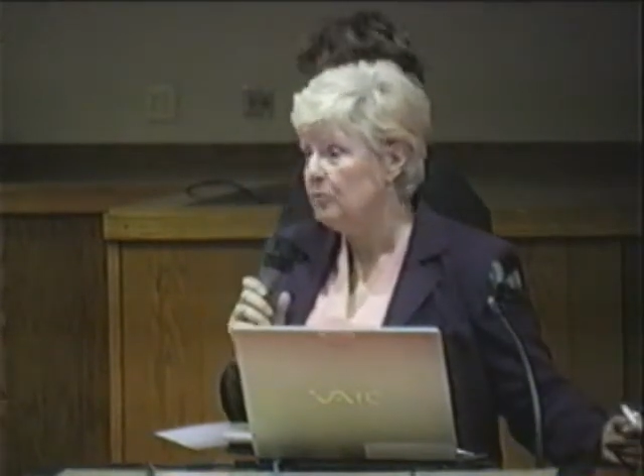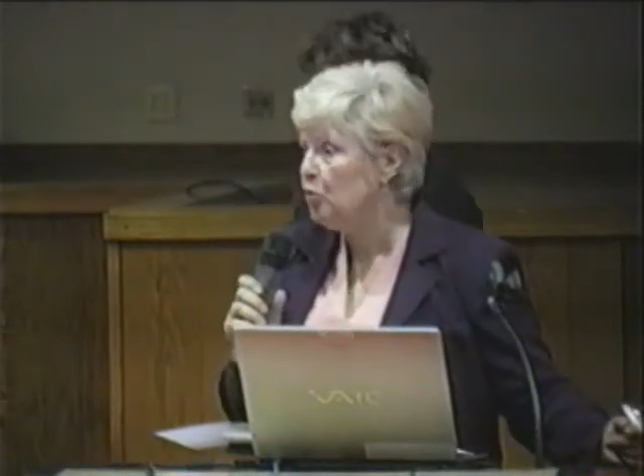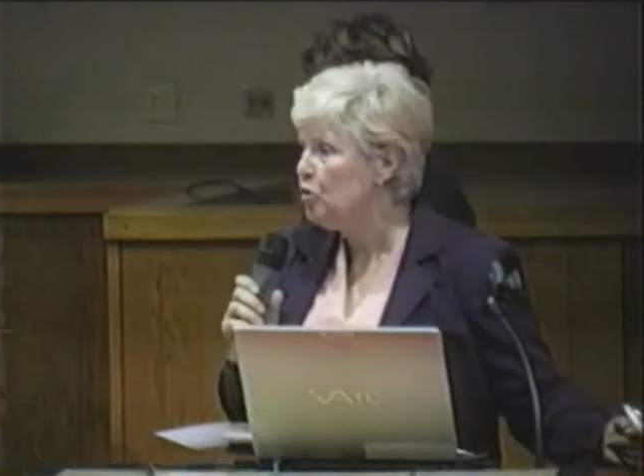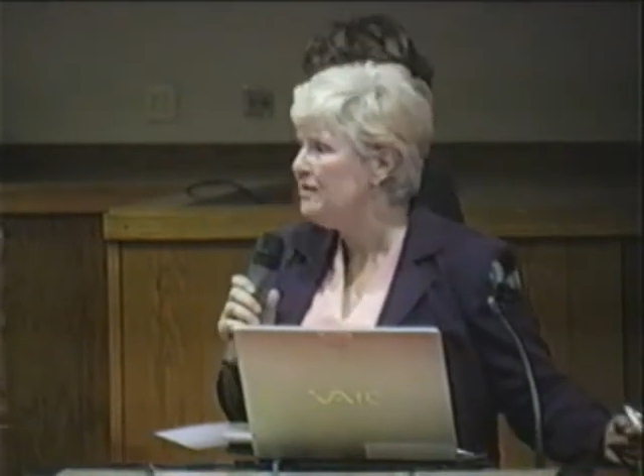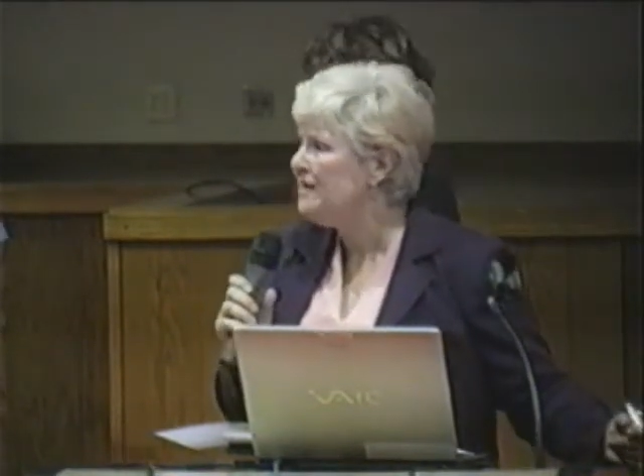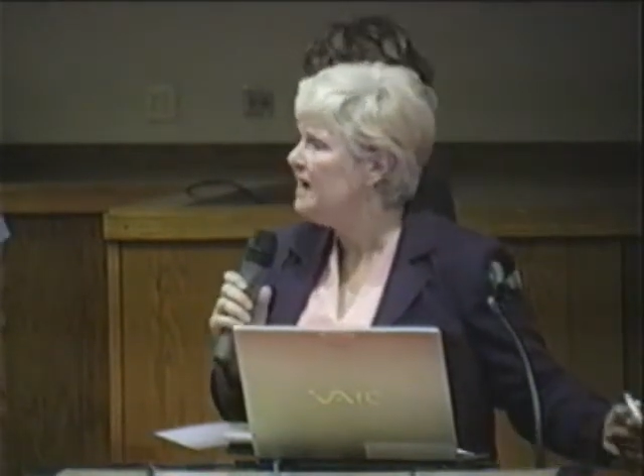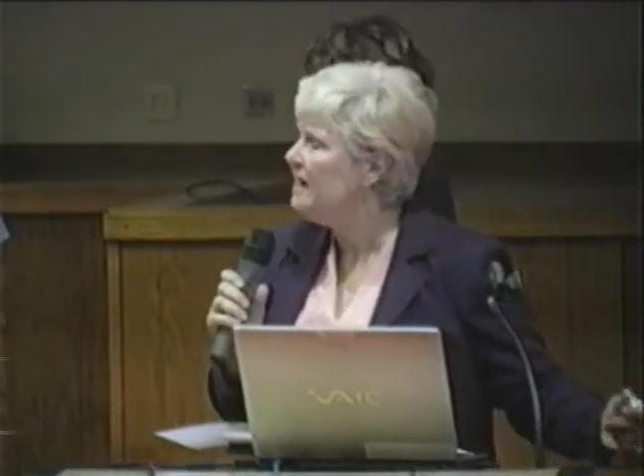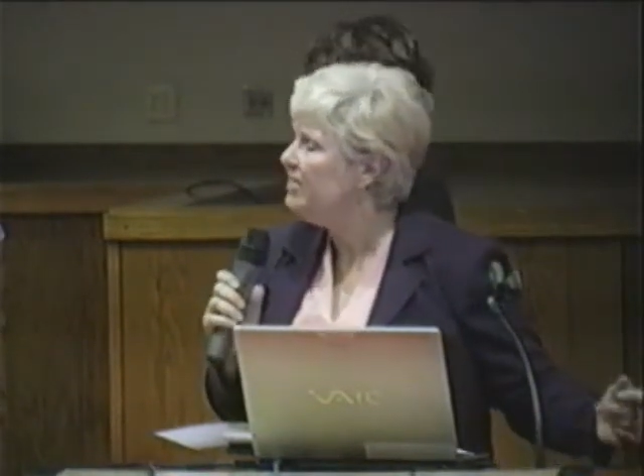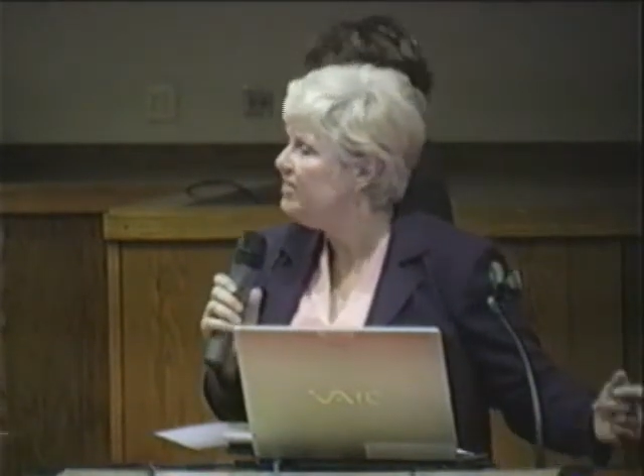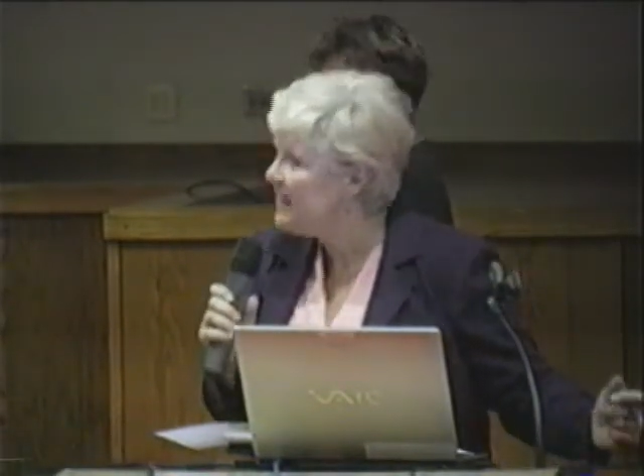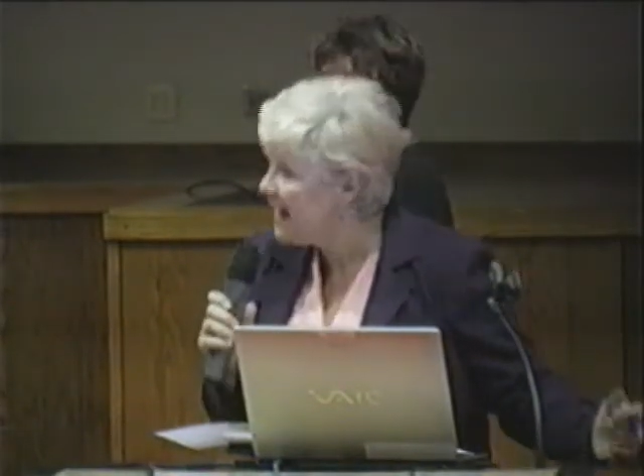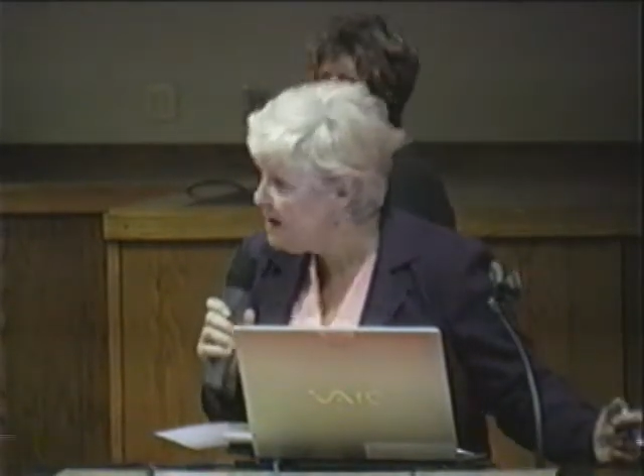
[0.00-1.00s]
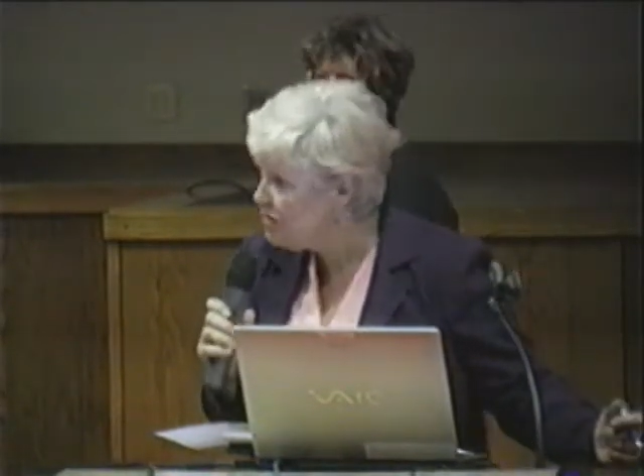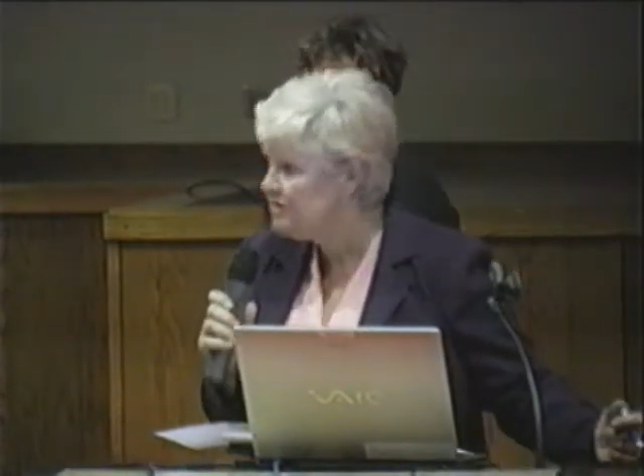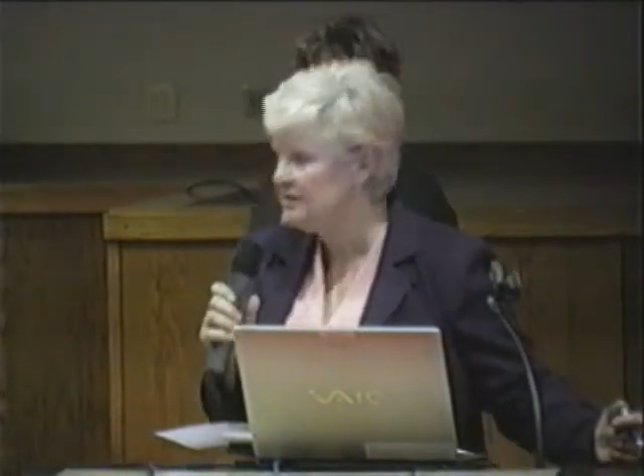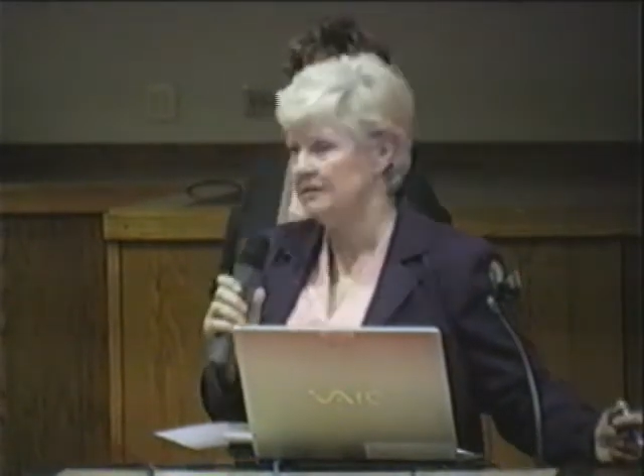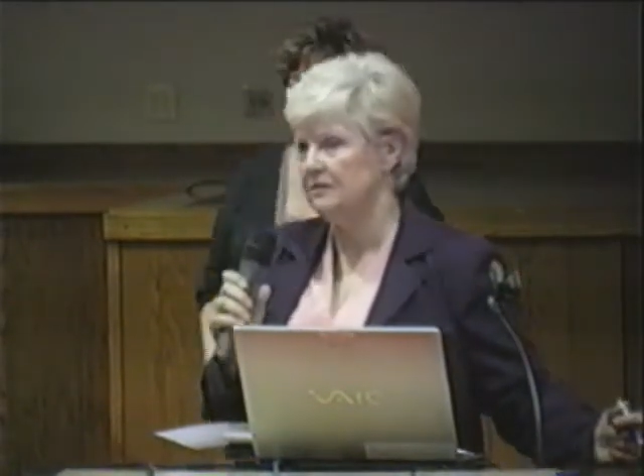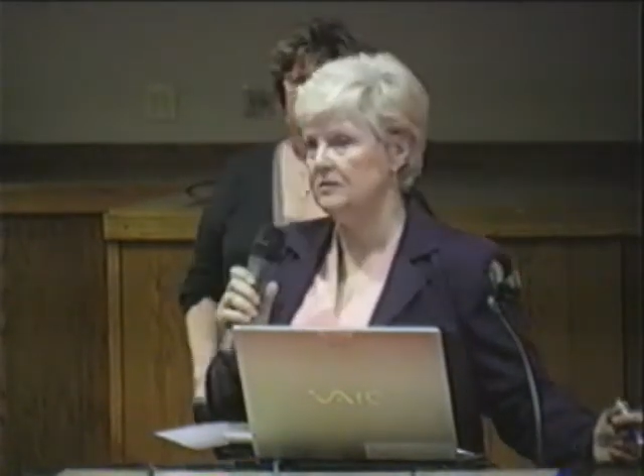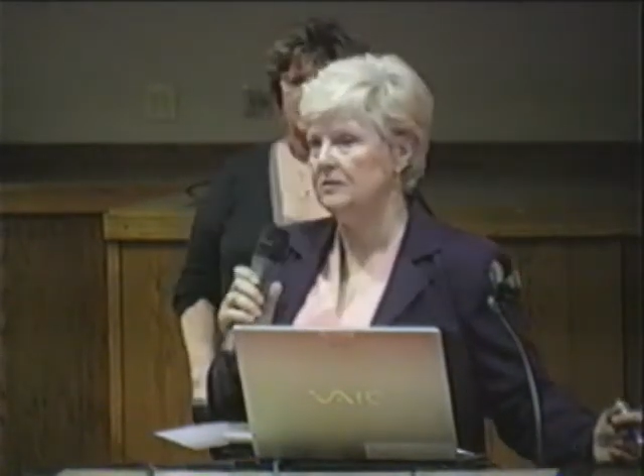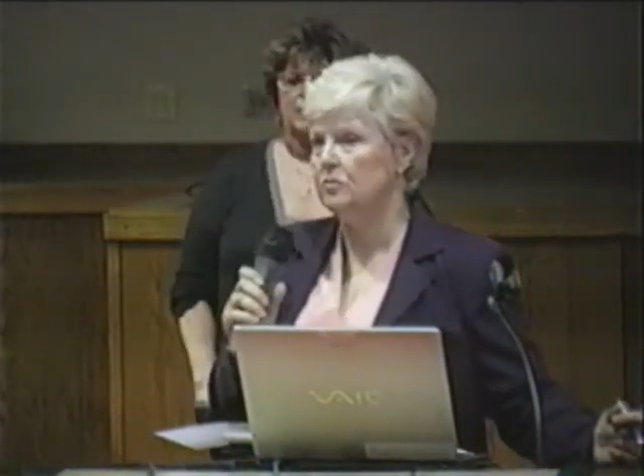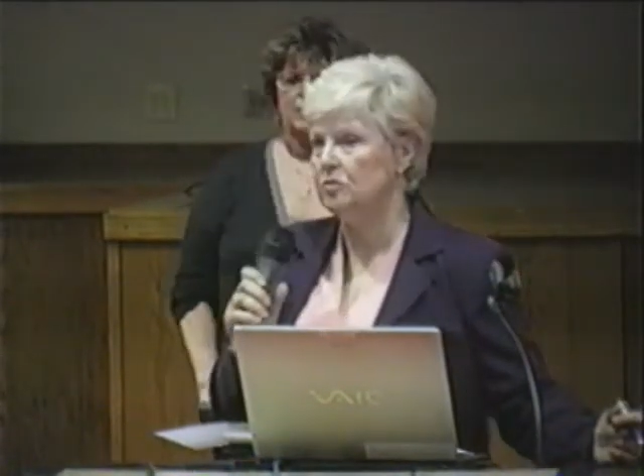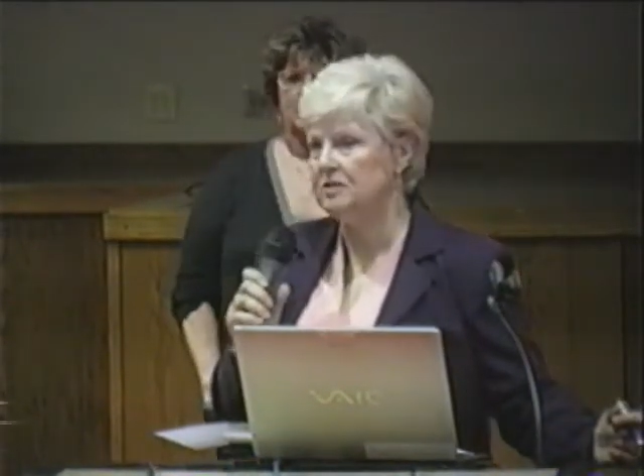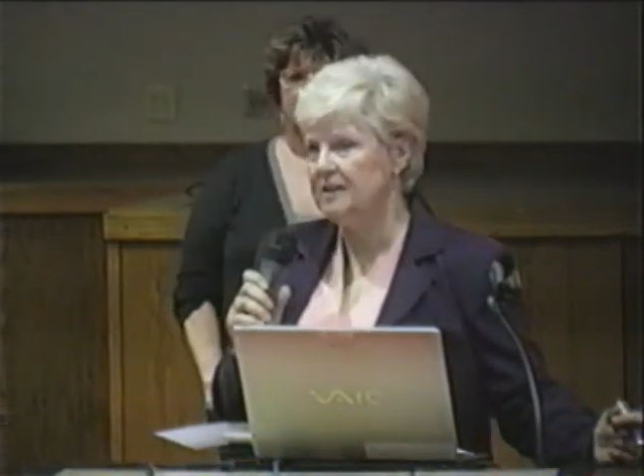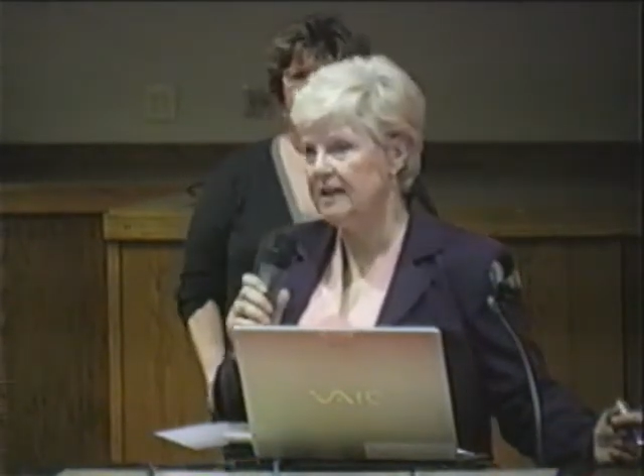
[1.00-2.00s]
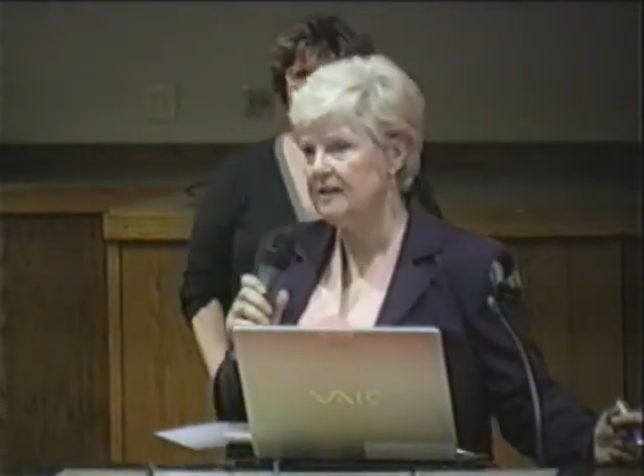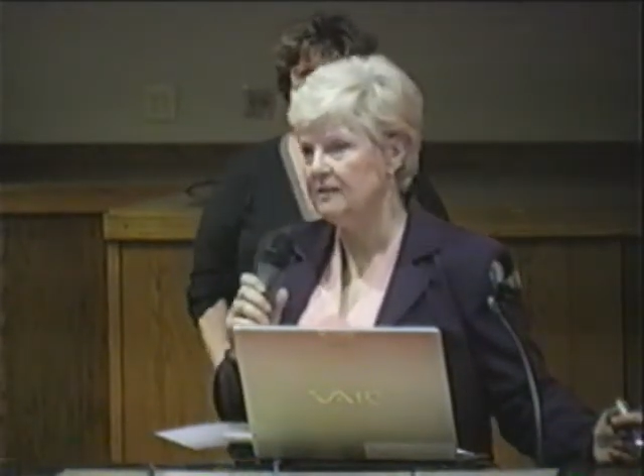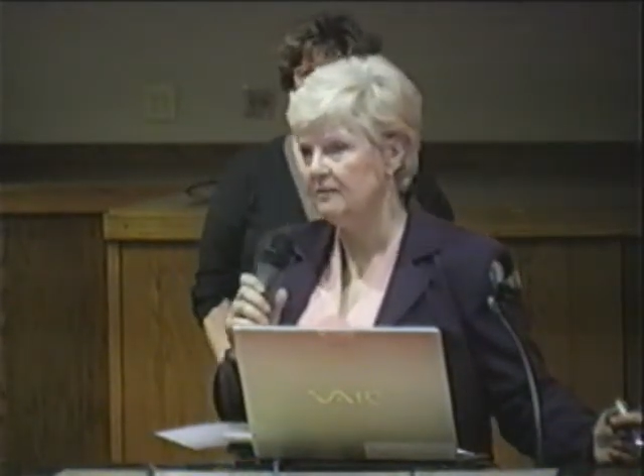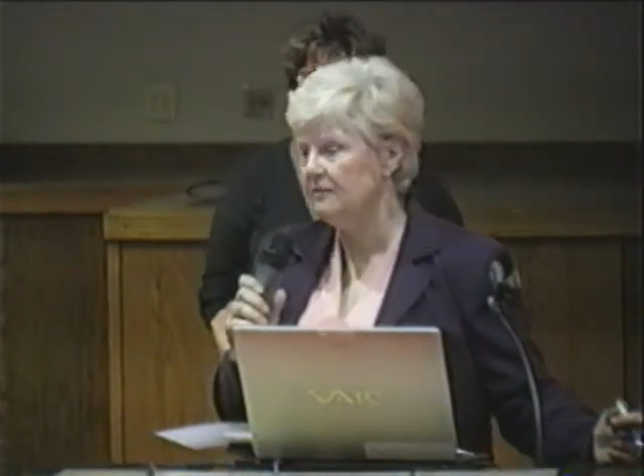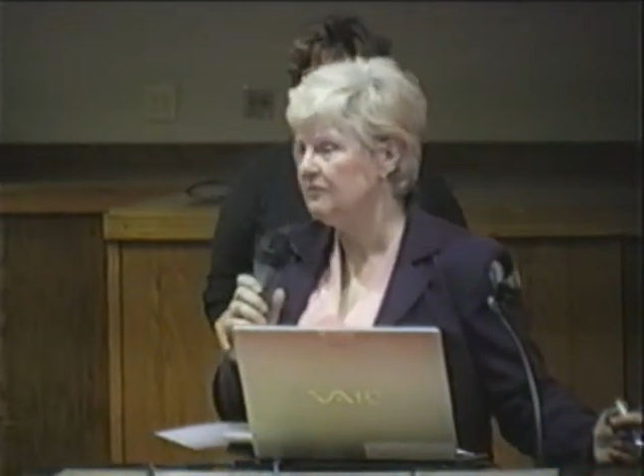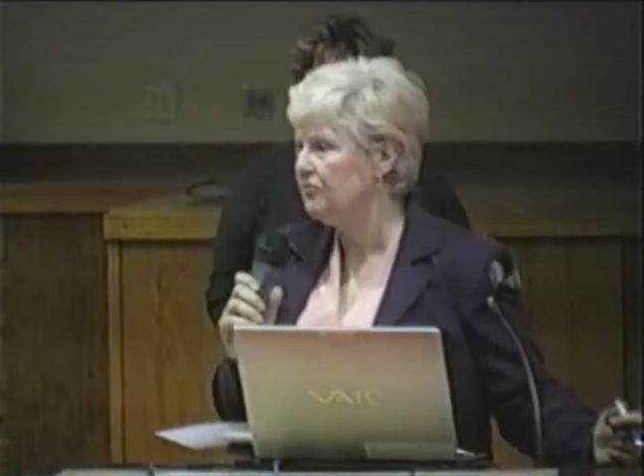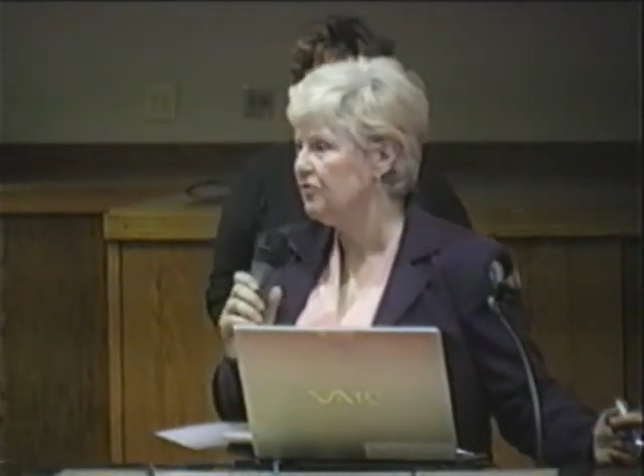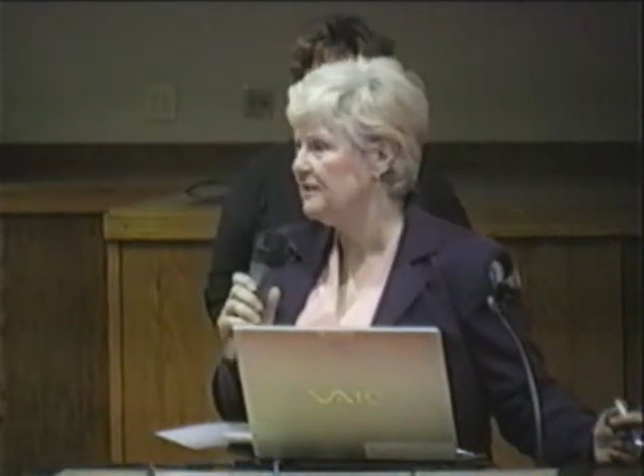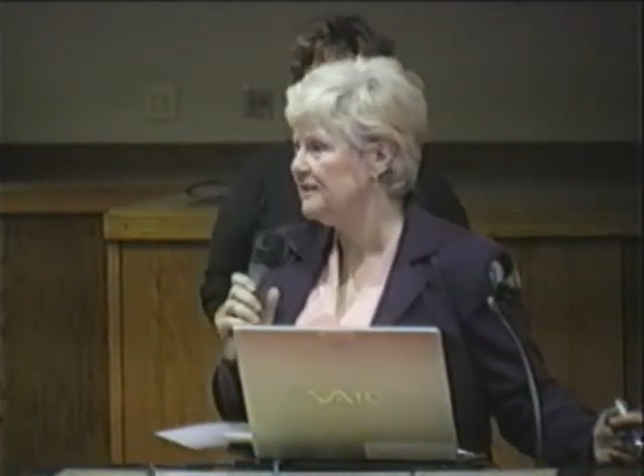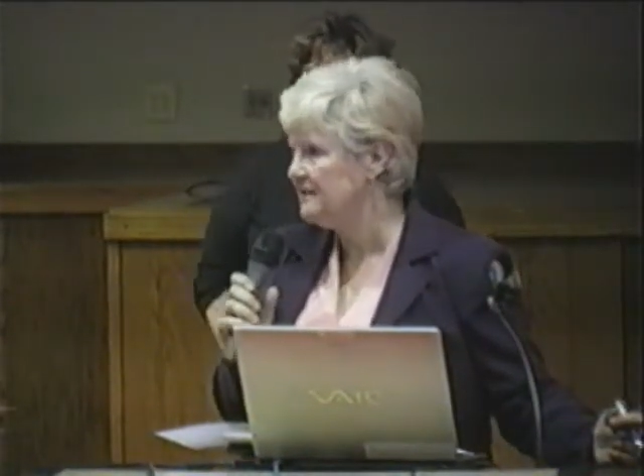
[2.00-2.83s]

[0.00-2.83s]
More than 1,000 were taken for the